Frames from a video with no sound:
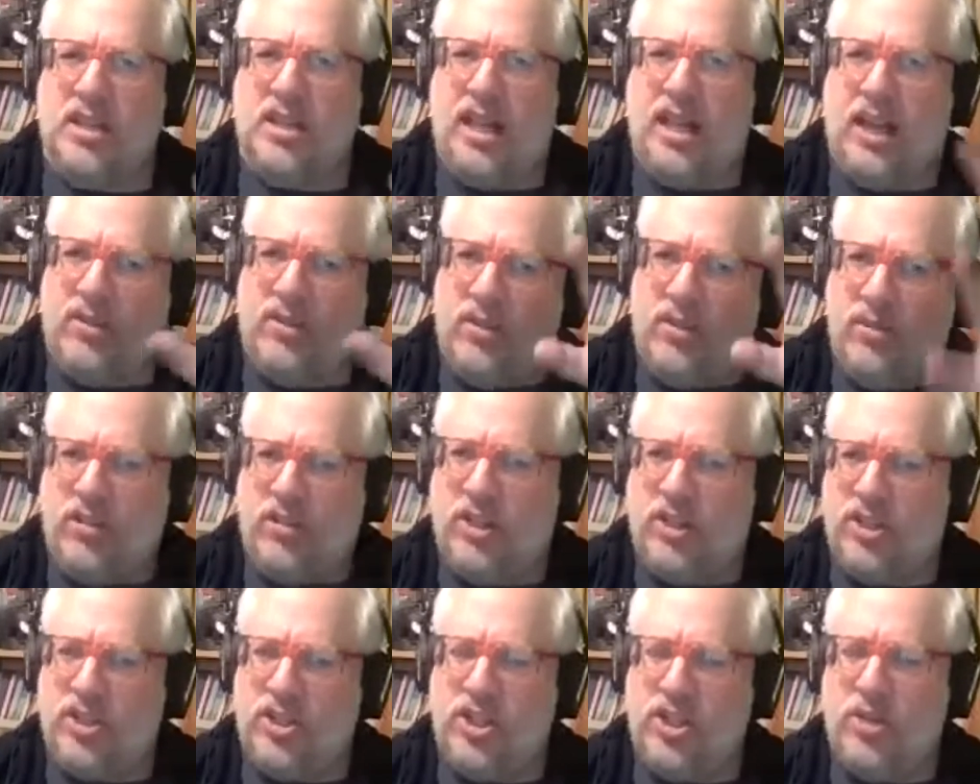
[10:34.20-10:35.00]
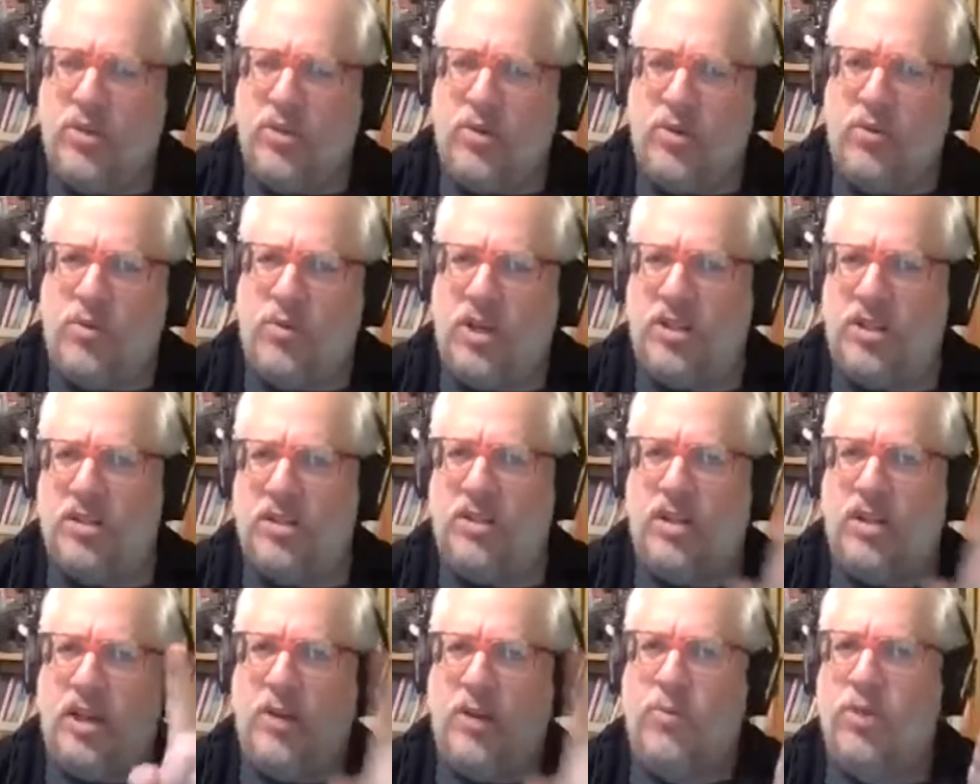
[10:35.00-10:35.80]
You finished unit 1,
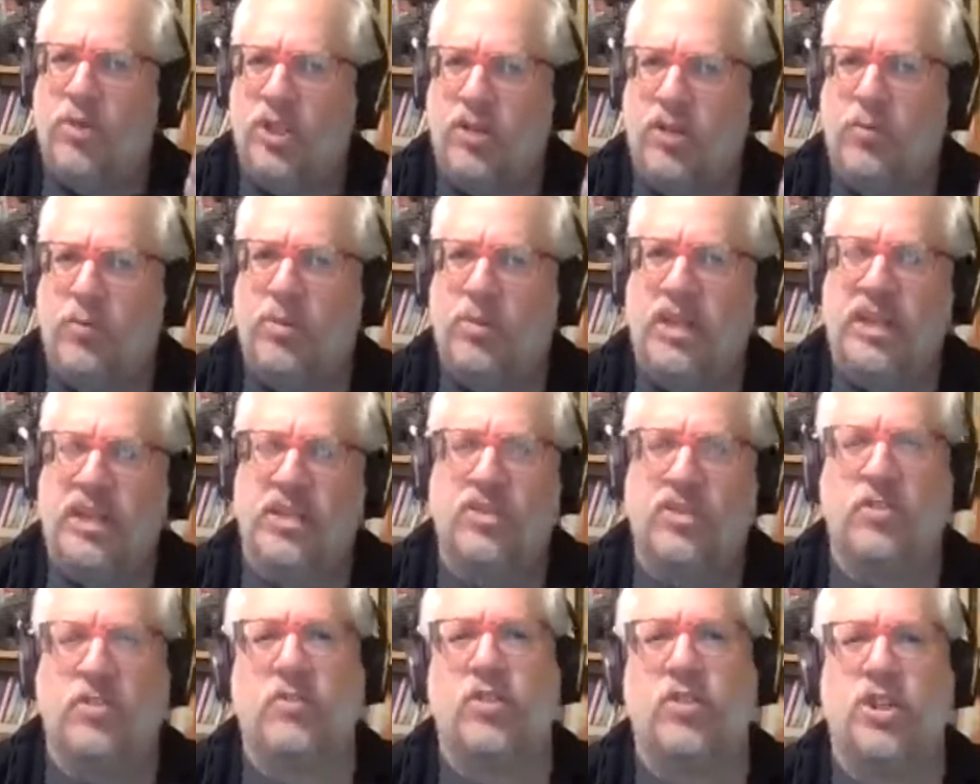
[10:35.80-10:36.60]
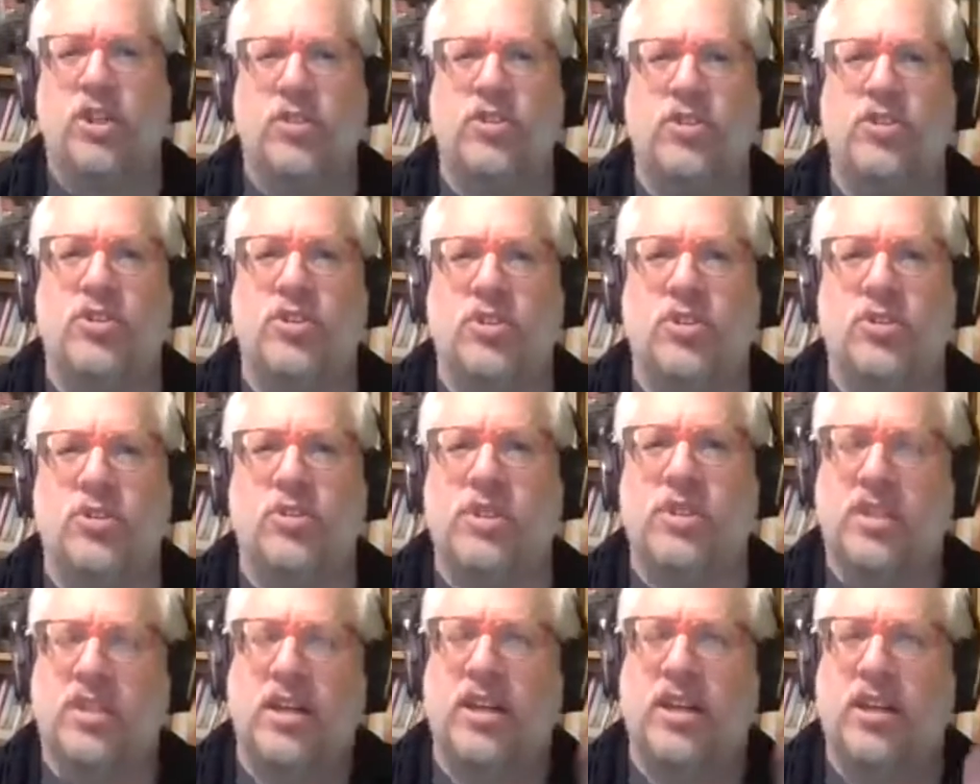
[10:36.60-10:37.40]
what you're planning to do for unit 2
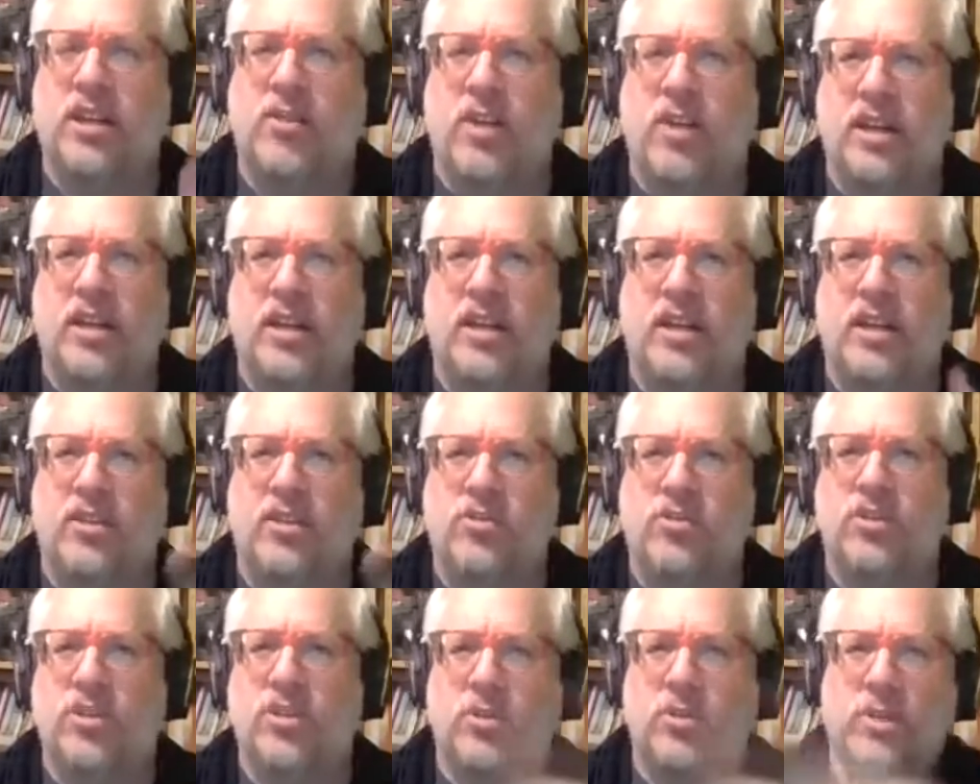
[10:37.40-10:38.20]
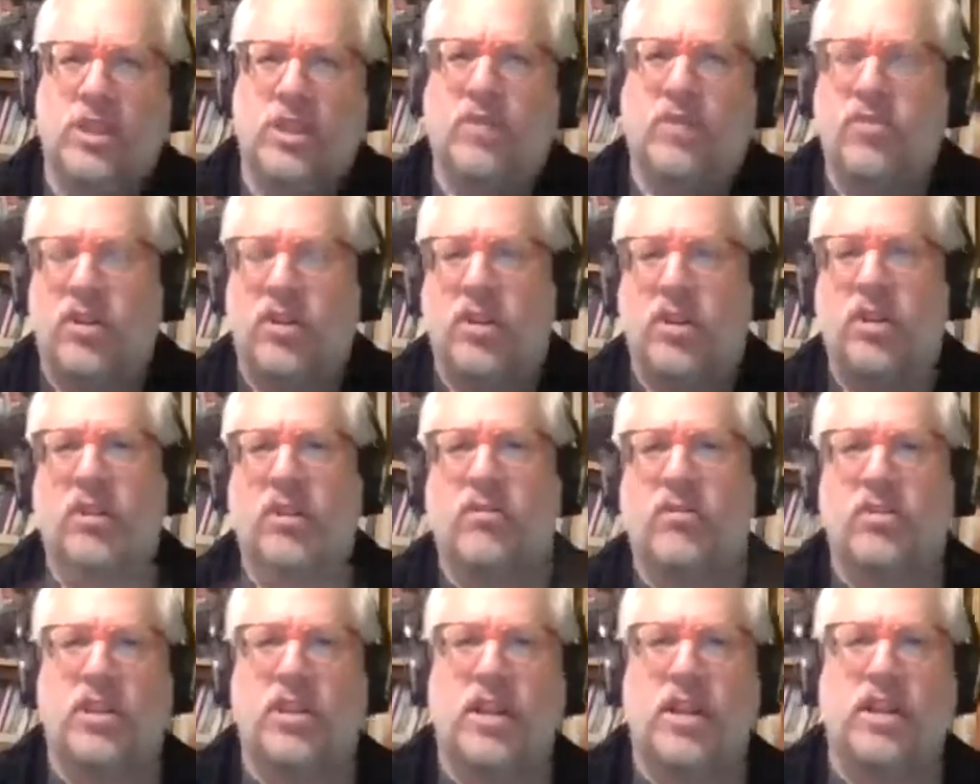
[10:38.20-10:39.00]
is not the right thing. You should do a different thing
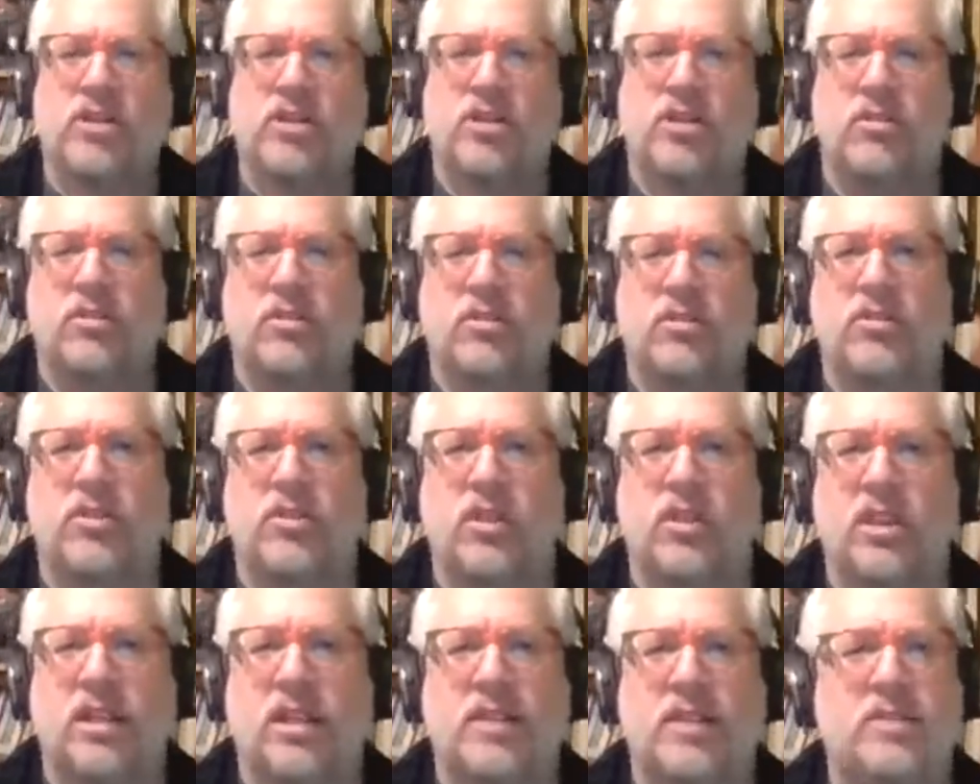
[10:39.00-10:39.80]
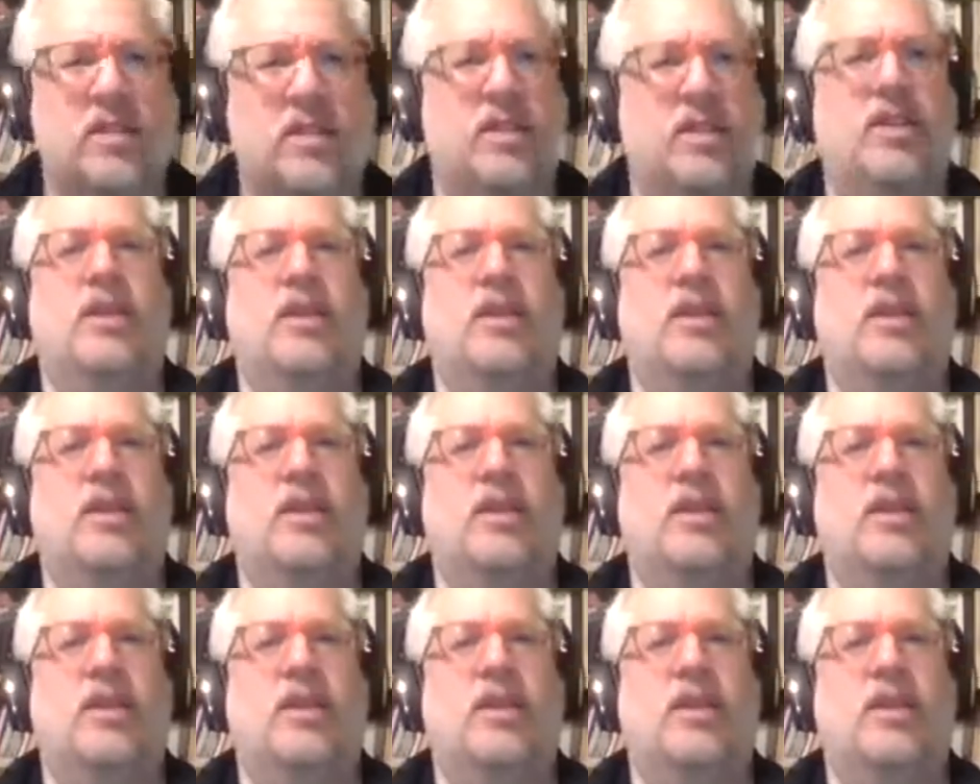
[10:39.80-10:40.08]
for the next unit of your class.